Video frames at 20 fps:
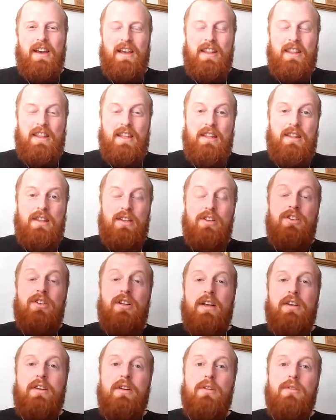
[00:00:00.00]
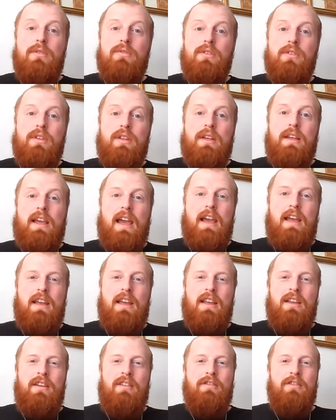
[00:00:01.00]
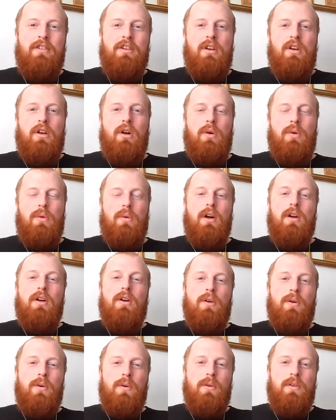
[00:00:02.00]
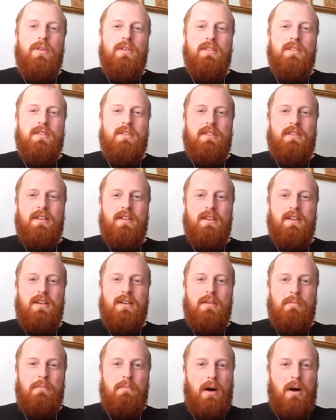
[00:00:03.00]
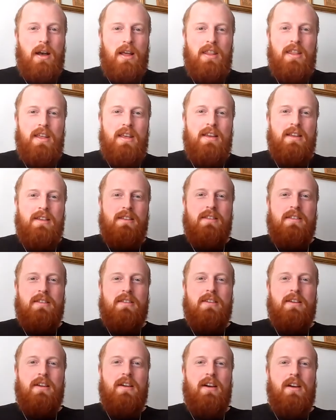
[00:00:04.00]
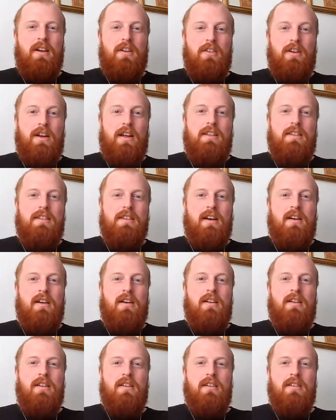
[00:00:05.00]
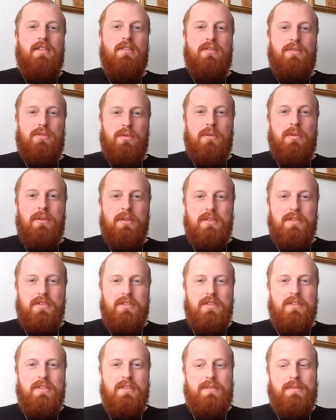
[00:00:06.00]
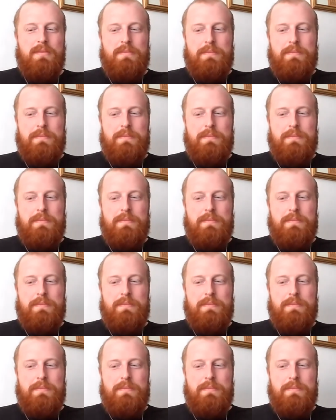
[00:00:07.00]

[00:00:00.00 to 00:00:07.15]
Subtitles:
and that the shadows on the cave were caused by this, a greater source.